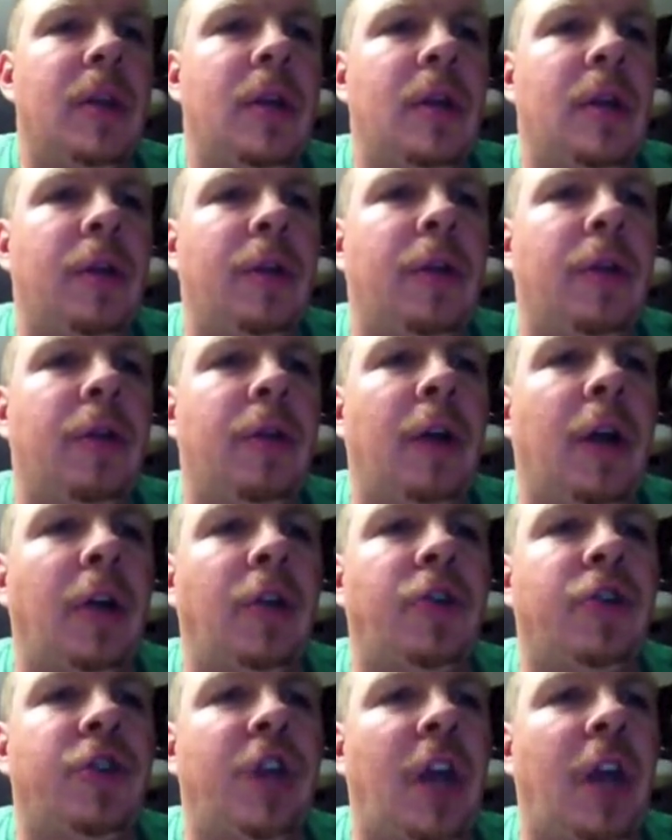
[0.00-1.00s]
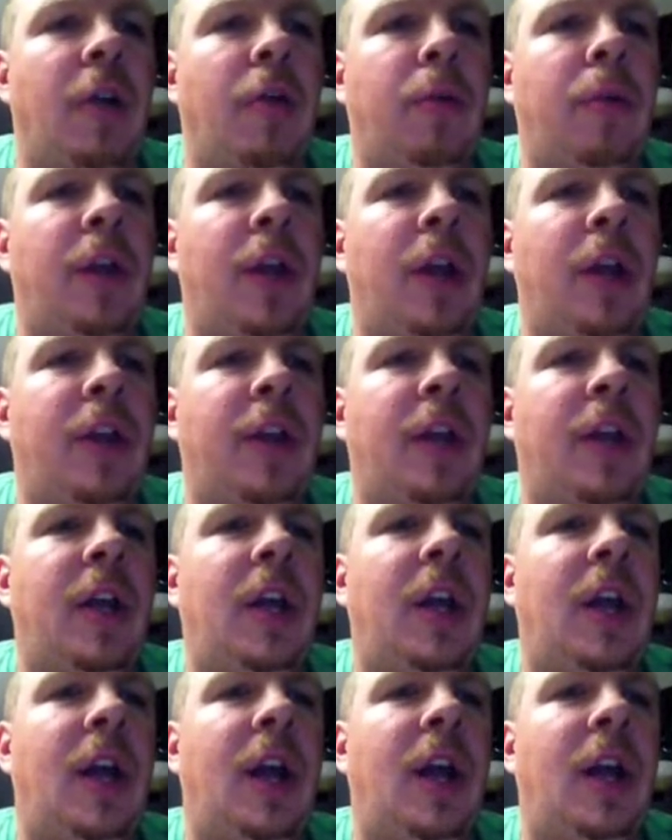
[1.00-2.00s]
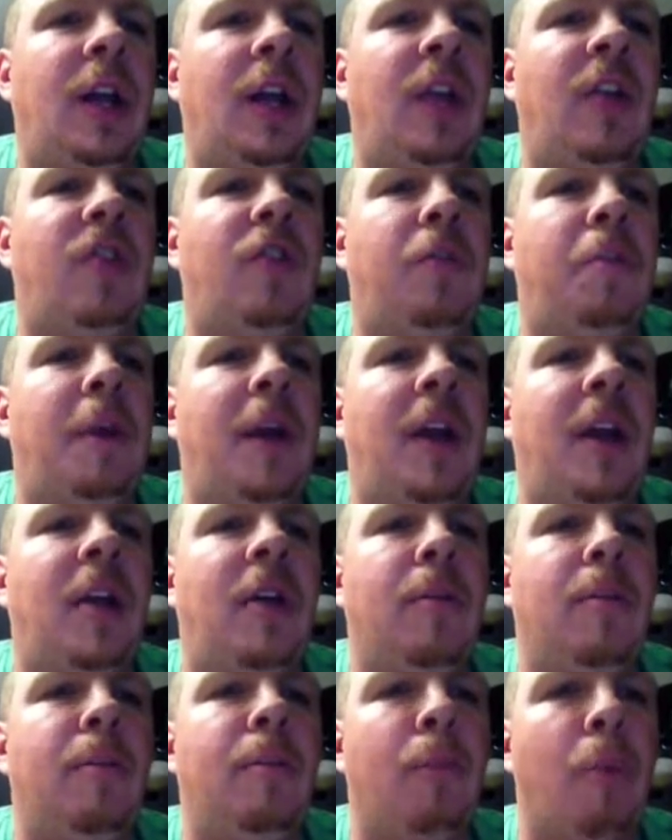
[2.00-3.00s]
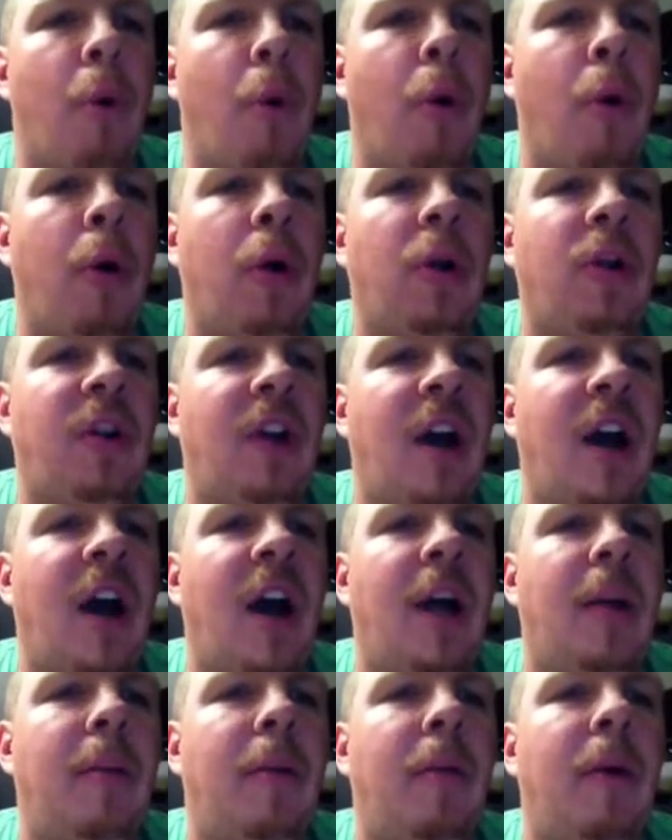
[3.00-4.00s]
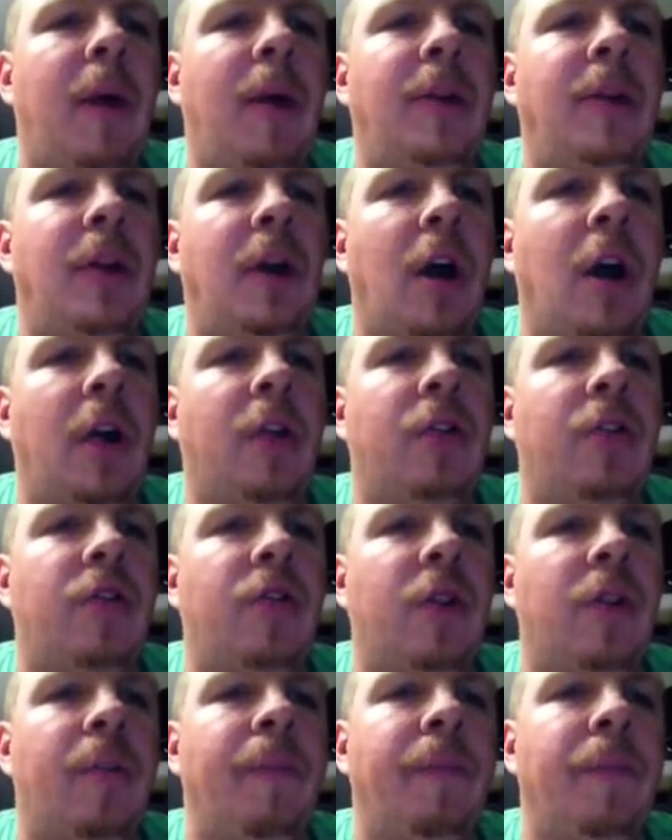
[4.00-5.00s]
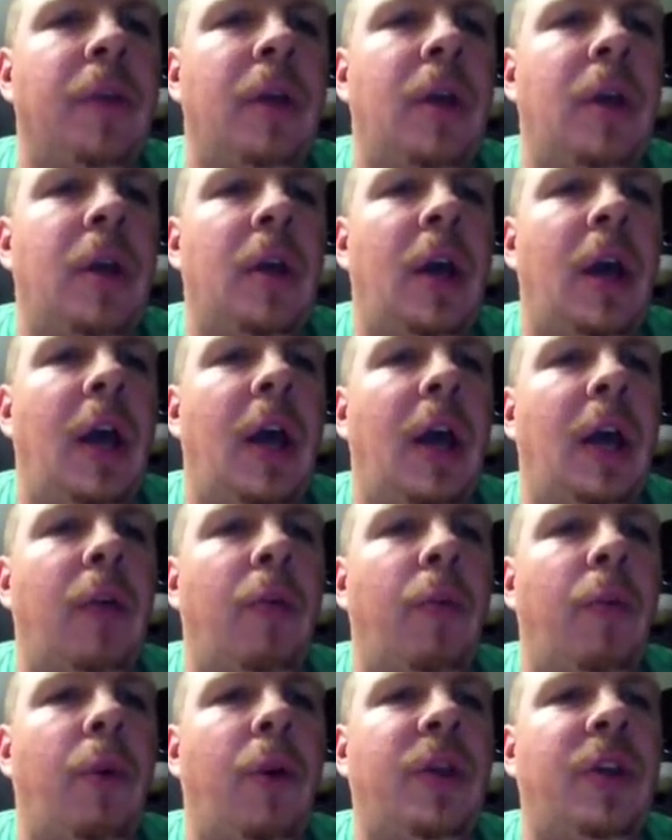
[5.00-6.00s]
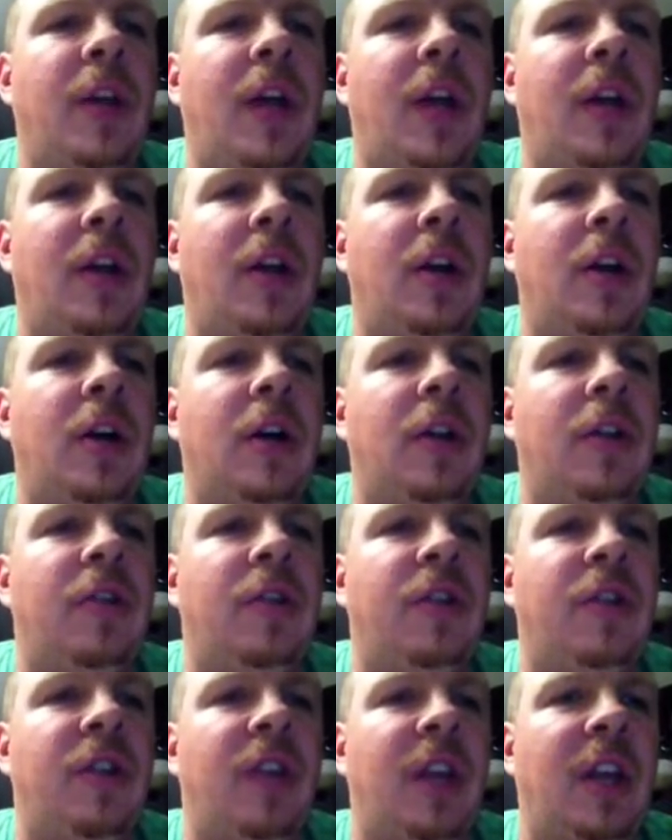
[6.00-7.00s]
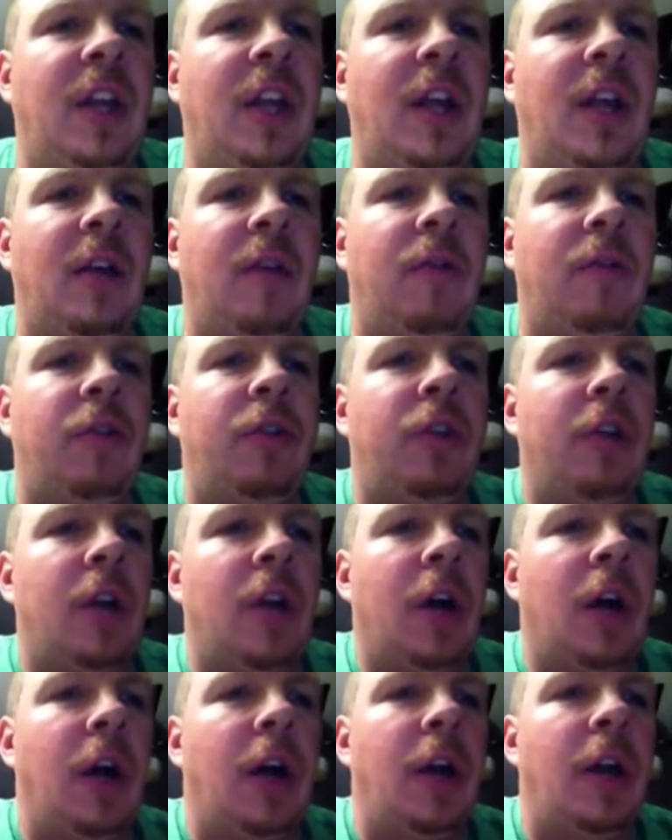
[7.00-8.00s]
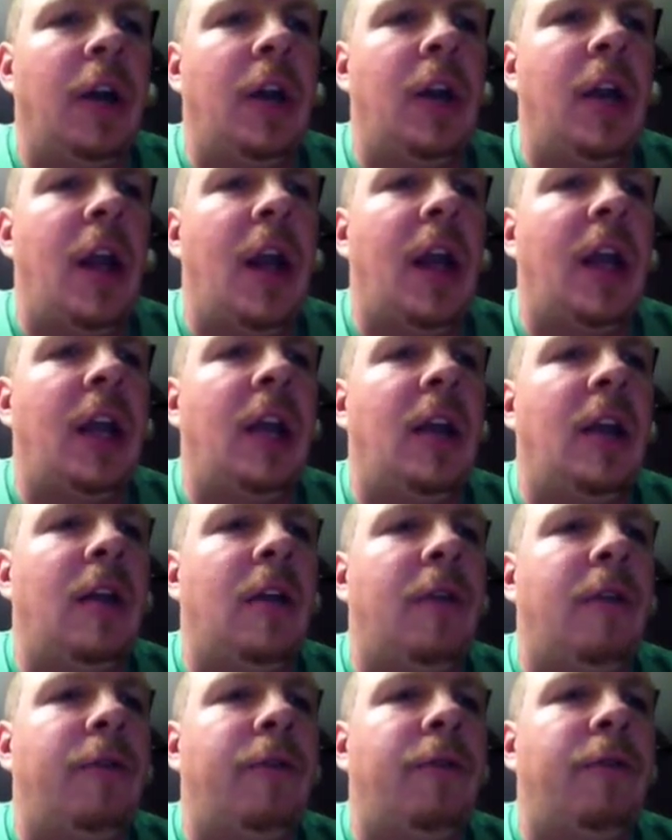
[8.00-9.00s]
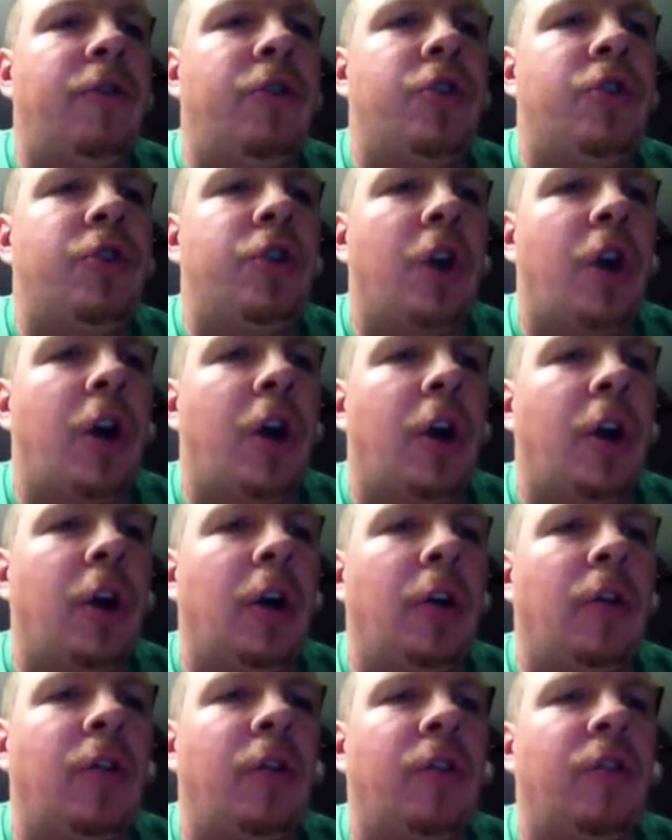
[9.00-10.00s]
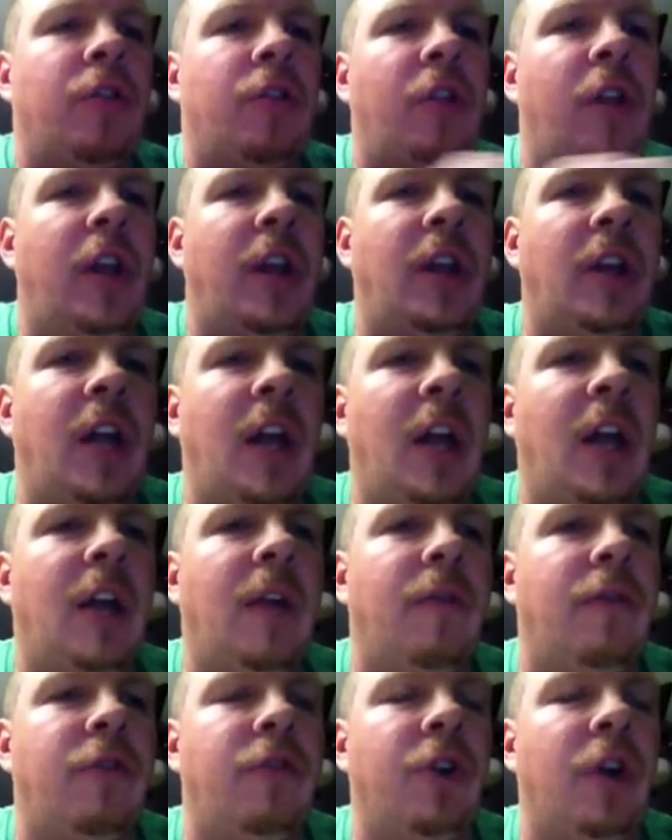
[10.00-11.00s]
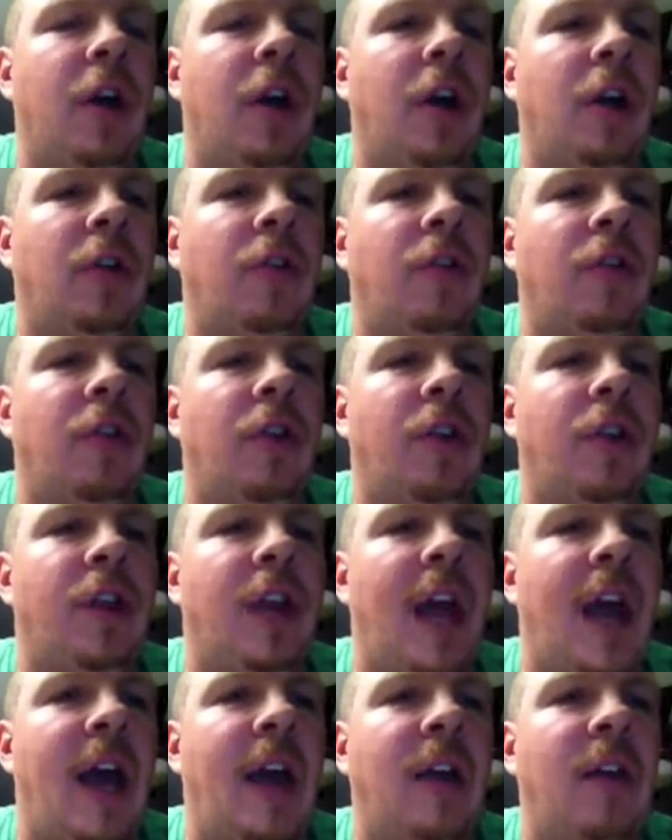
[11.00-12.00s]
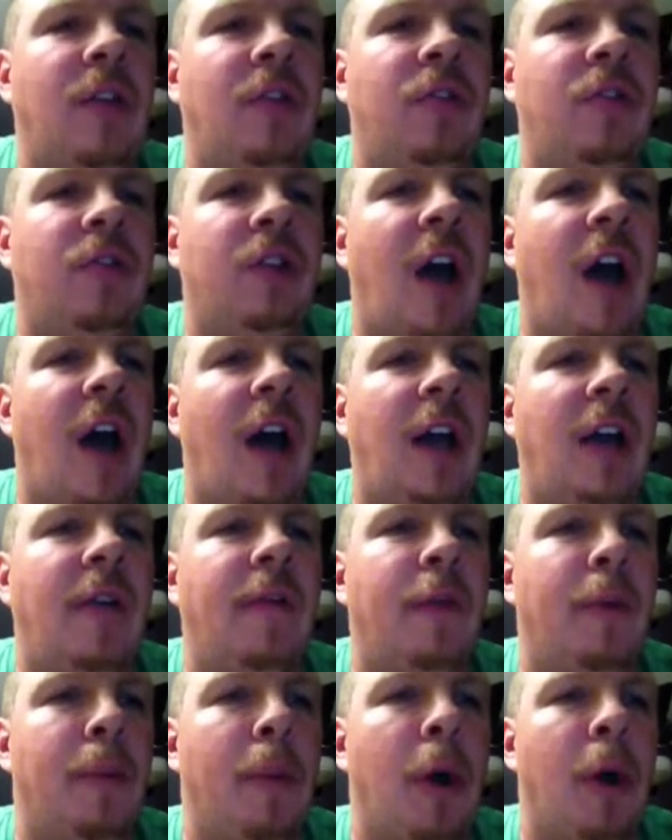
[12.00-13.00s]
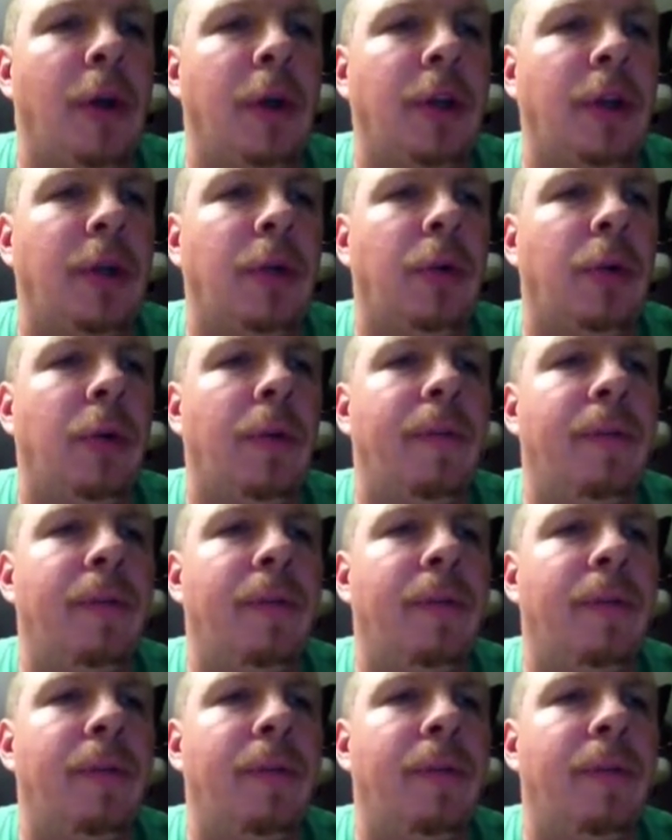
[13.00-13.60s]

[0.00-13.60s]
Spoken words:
They're not shared with anything, and they spend more time around the oxygen. And what that does is it gives a negative charge, a slight negative charge to that side of the molecule.